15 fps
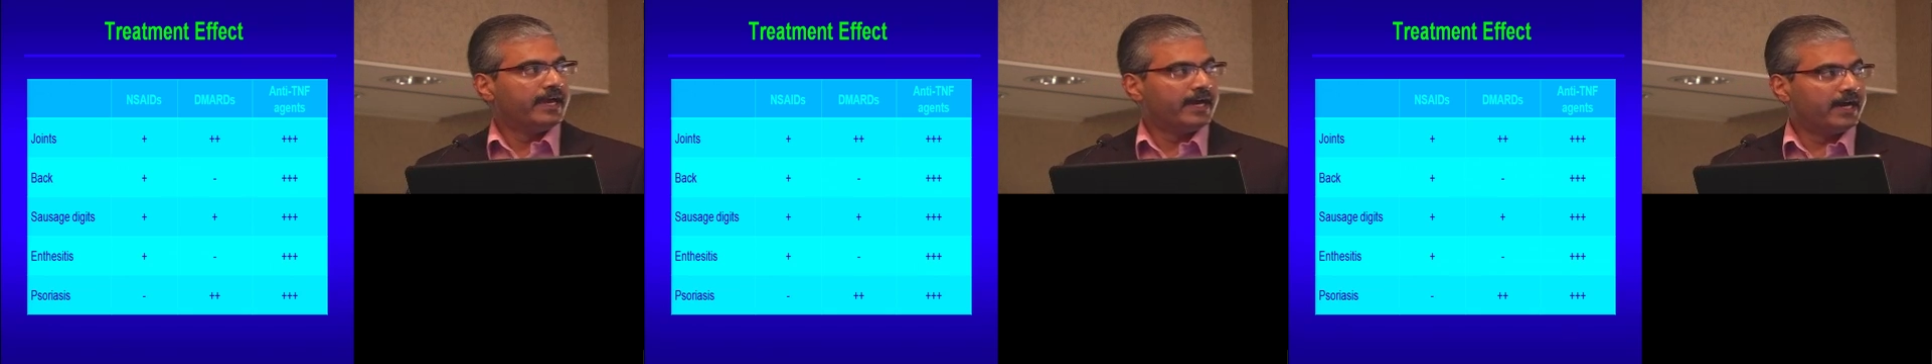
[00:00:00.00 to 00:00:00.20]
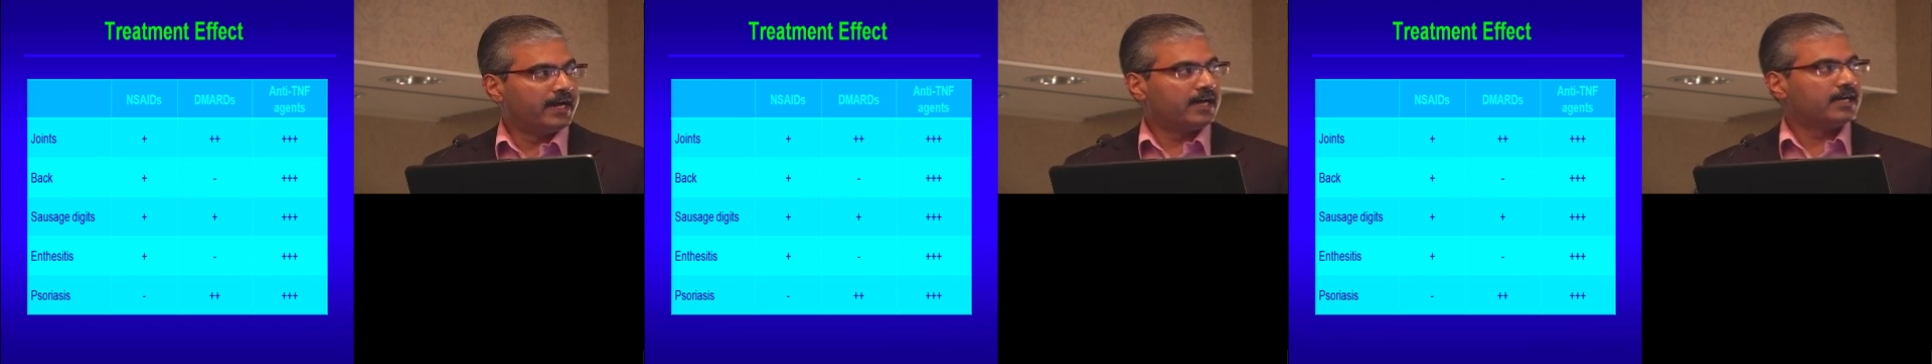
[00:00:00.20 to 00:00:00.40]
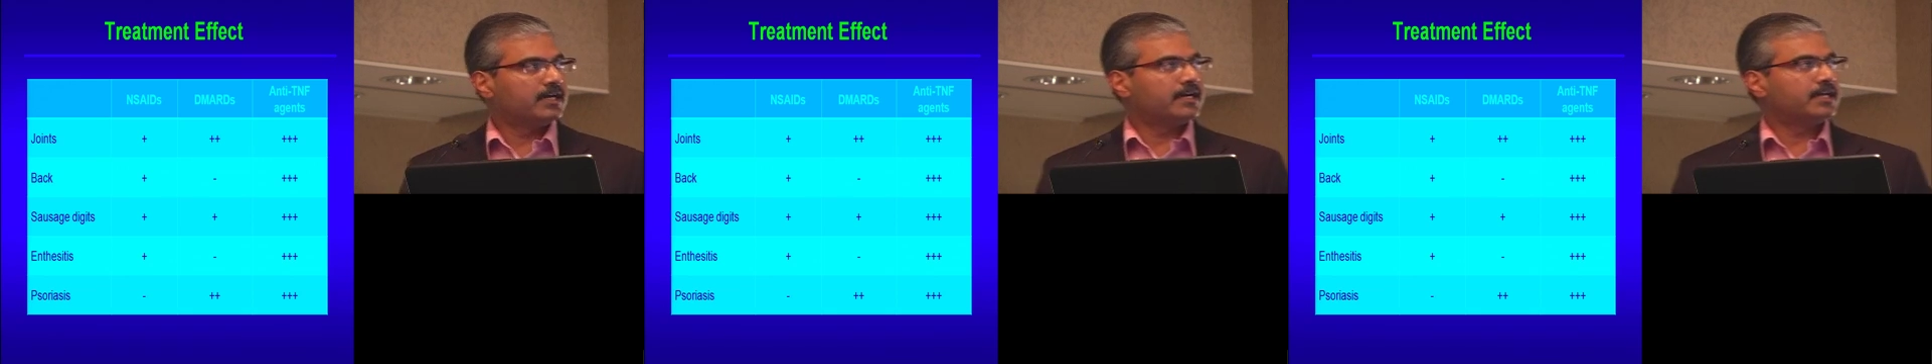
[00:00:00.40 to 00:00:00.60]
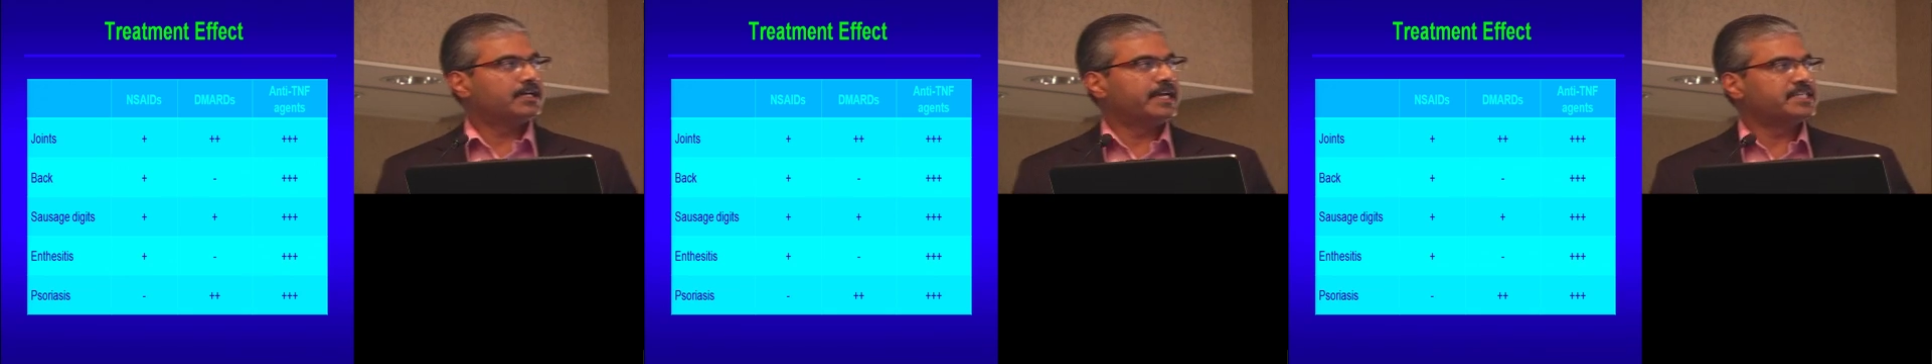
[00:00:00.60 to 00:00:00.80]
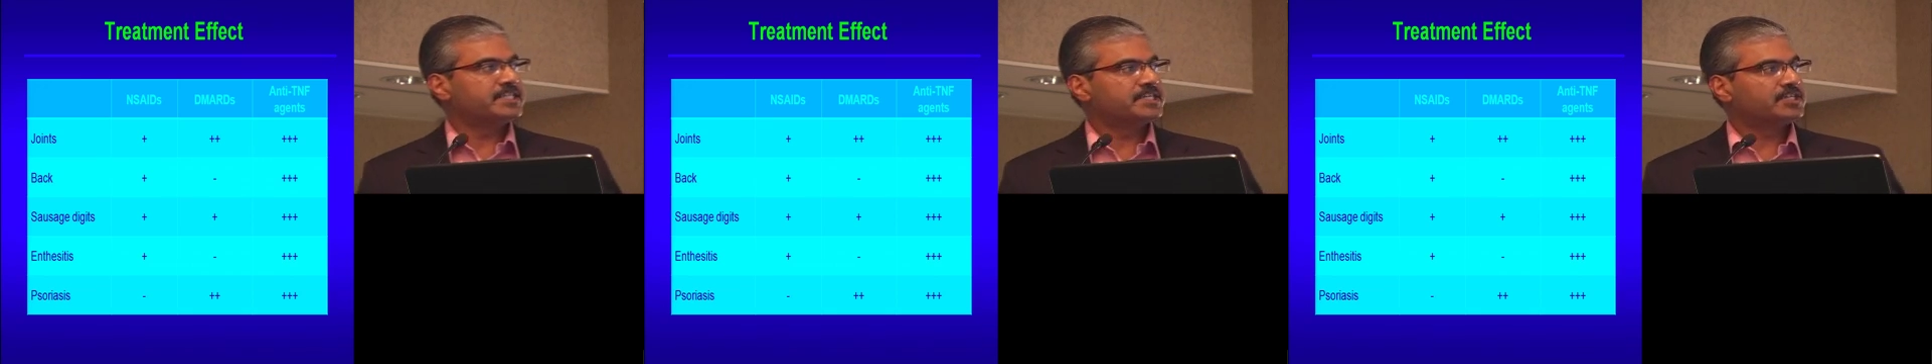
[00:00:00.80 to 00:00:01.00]

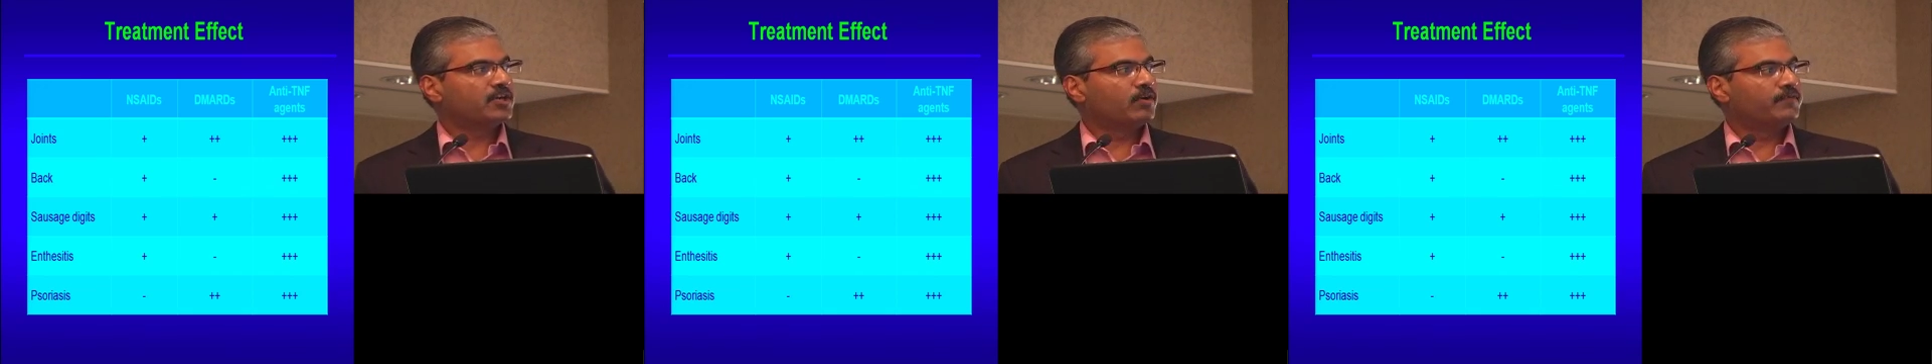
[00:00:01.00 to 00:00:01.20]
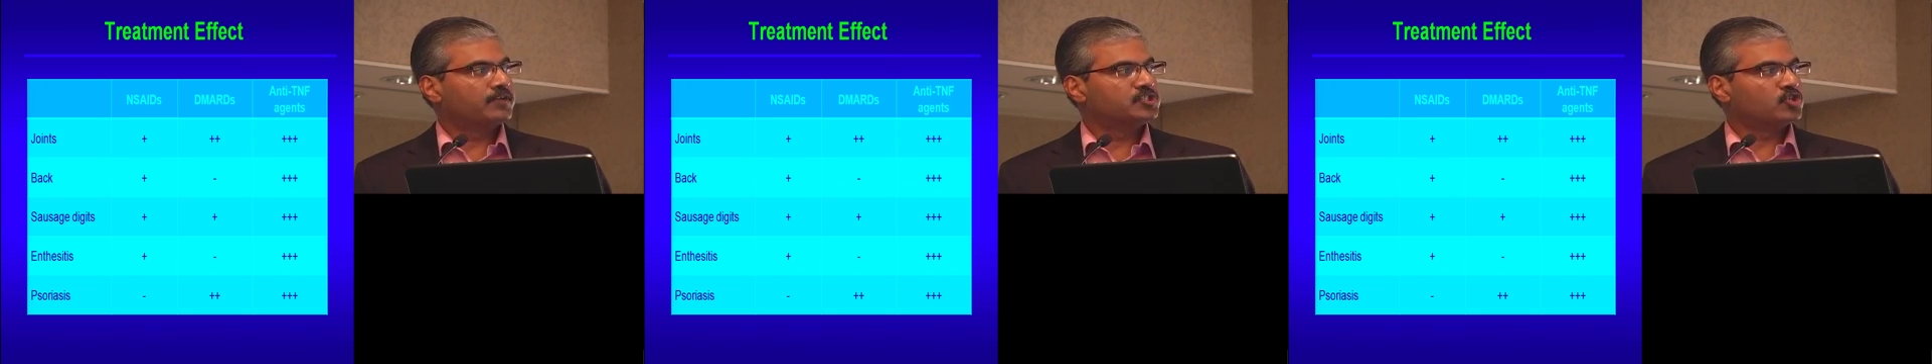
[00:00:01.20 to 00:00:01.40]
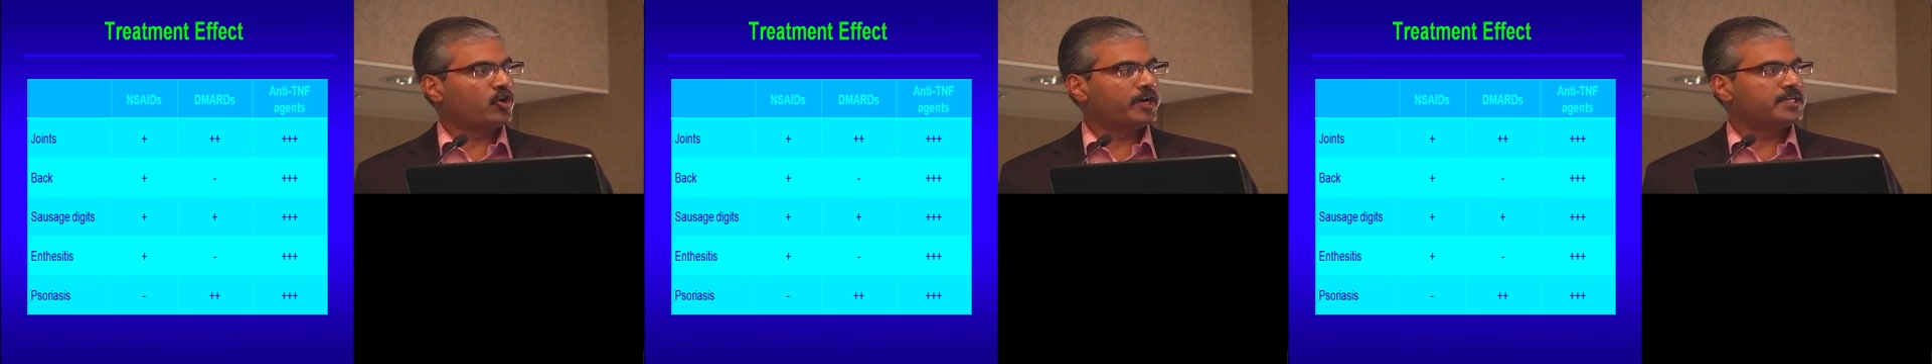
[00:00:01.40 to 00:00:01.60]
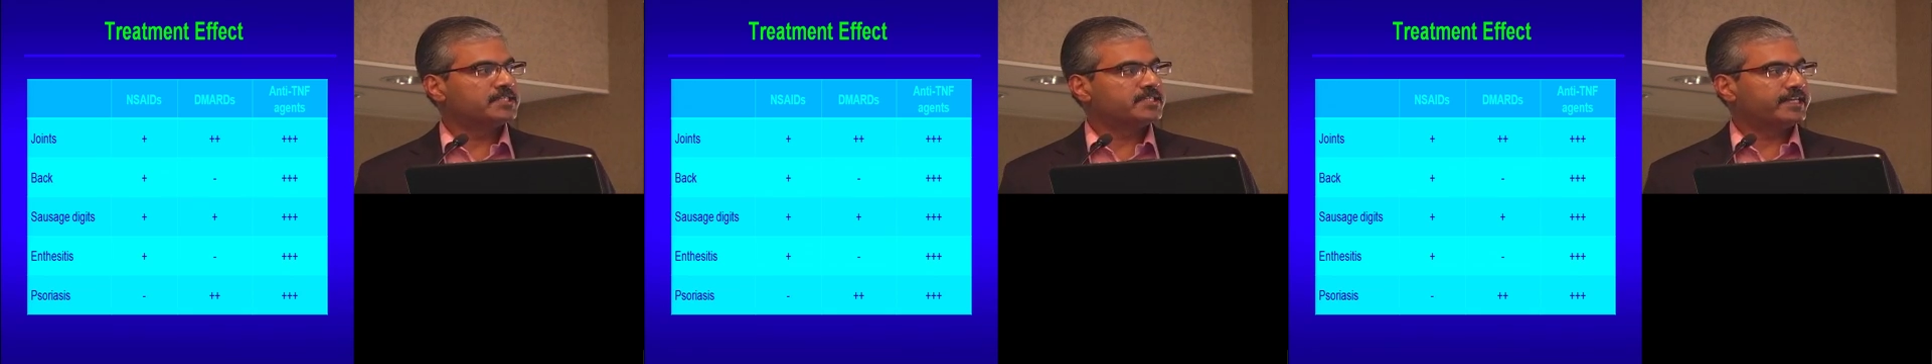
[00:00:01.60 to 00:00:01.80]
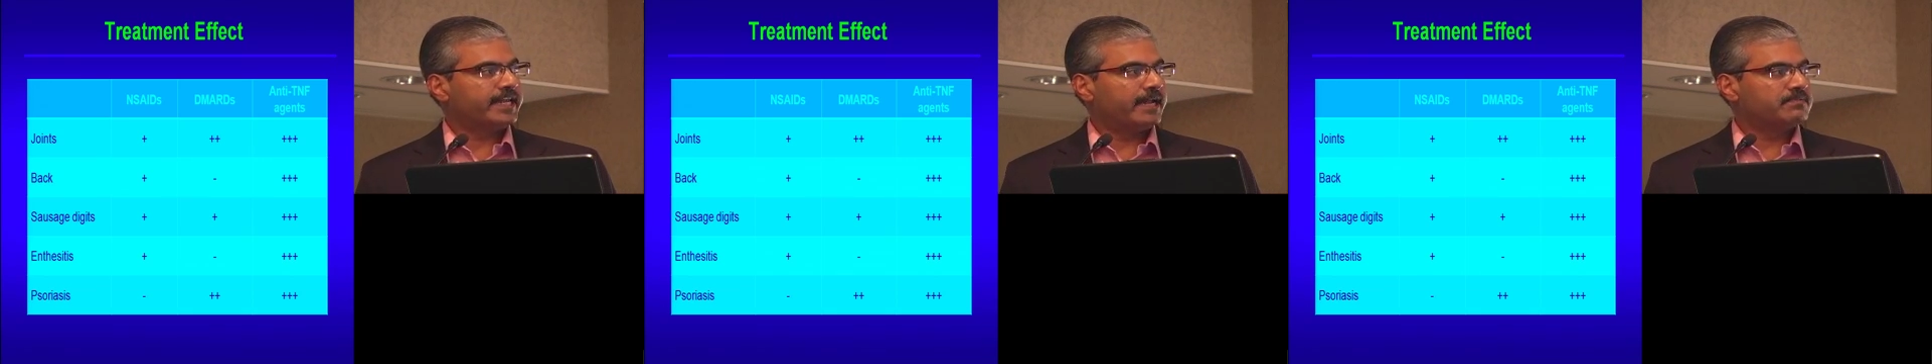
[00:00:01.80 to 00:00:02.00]
NSAIDs are good for
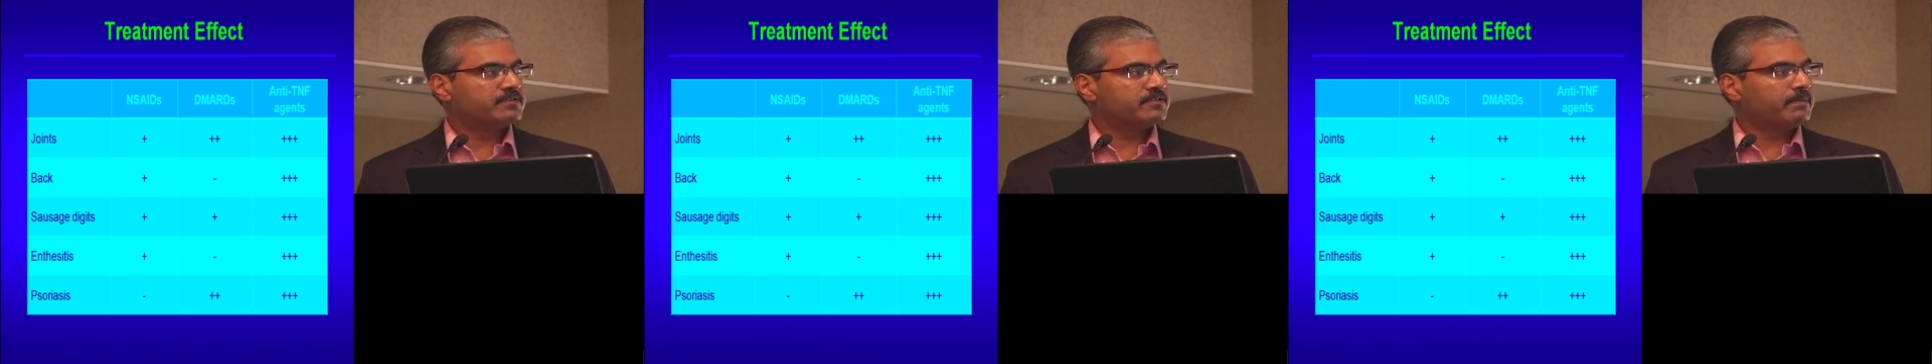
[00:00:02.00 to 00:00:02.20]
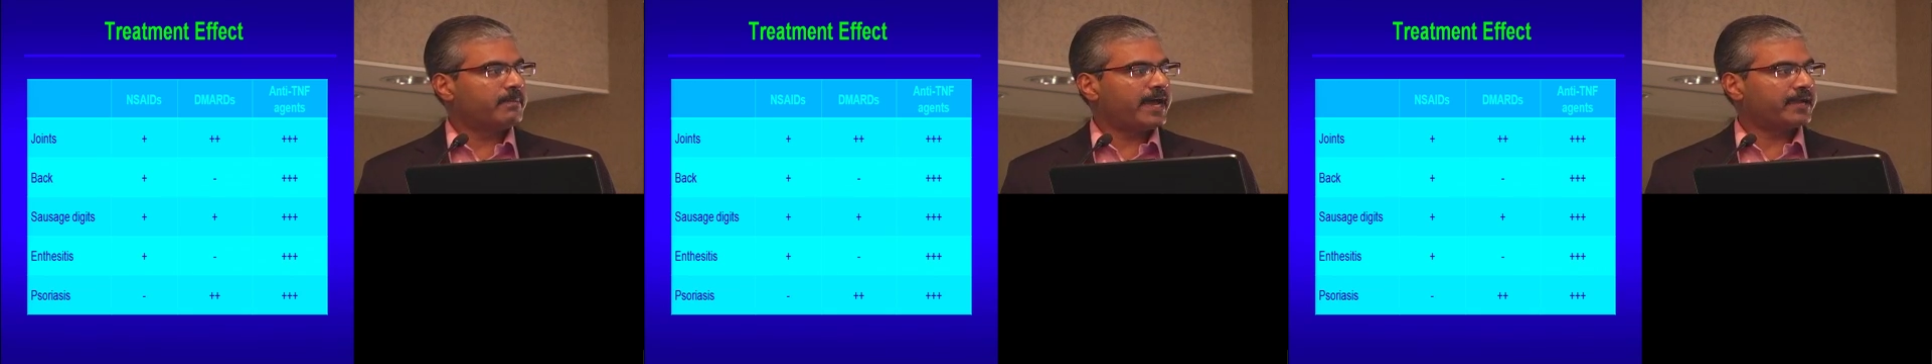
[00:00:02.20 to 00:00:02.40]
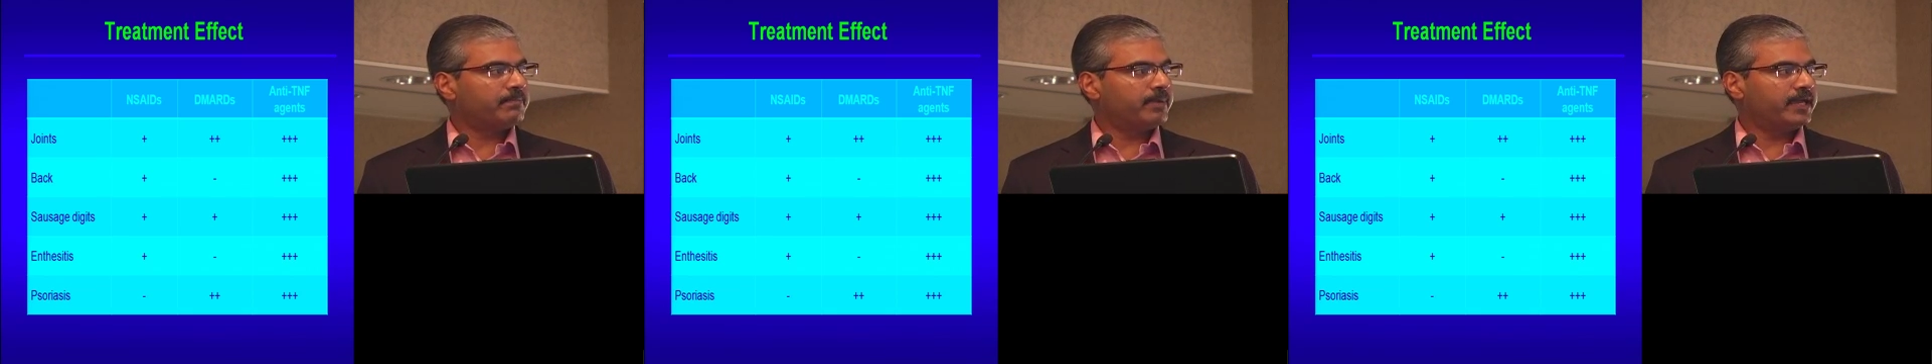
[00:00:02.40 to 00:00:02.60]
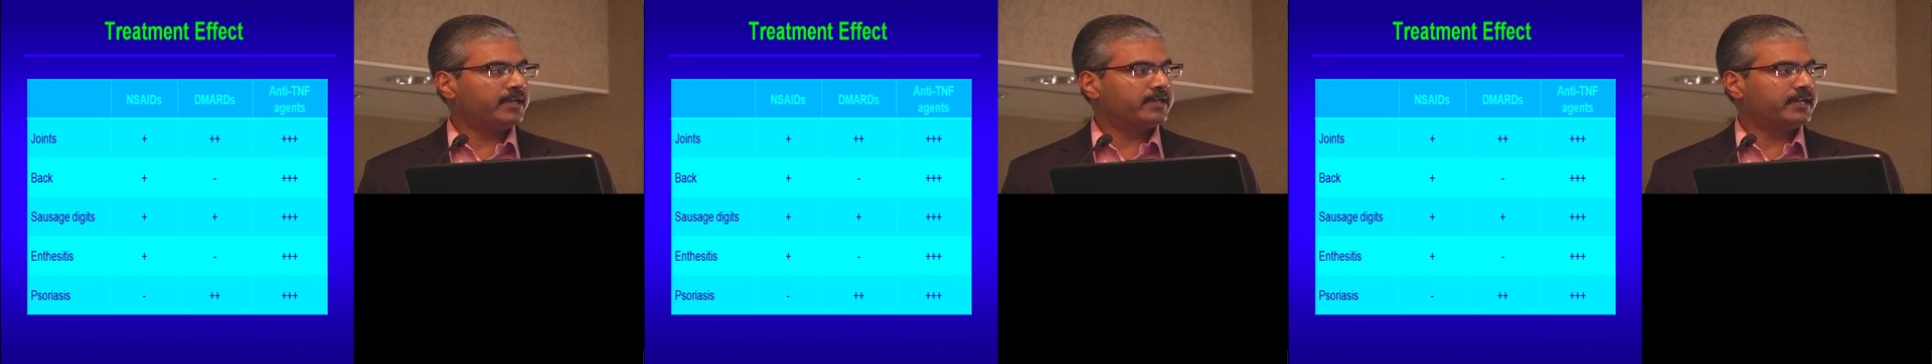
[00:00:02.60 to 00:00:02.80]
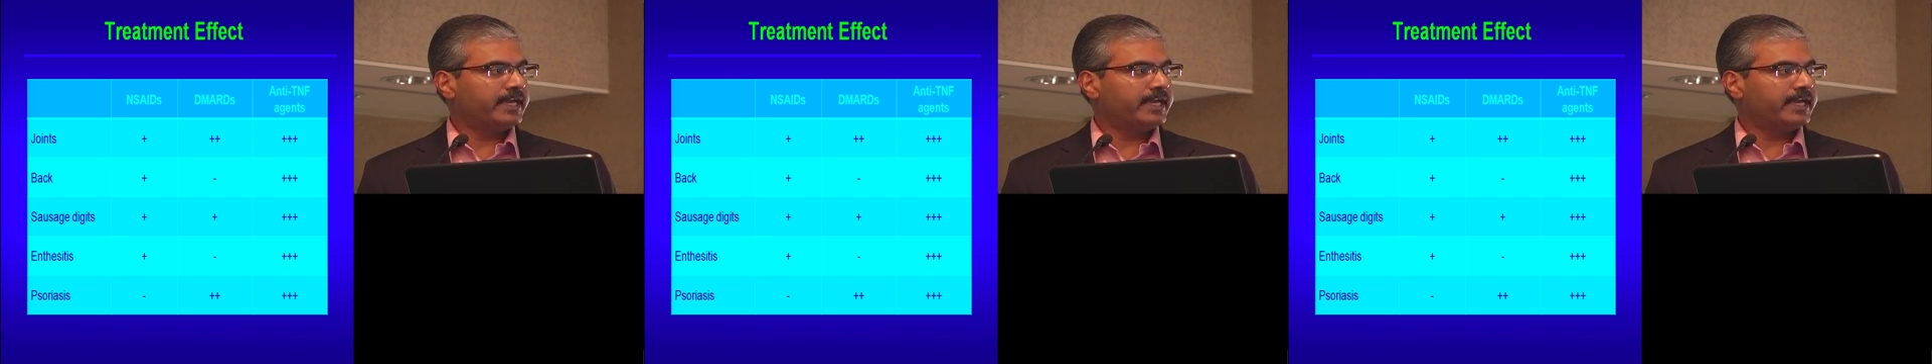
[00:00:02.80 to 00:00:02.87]
joints. It helps with the back pain.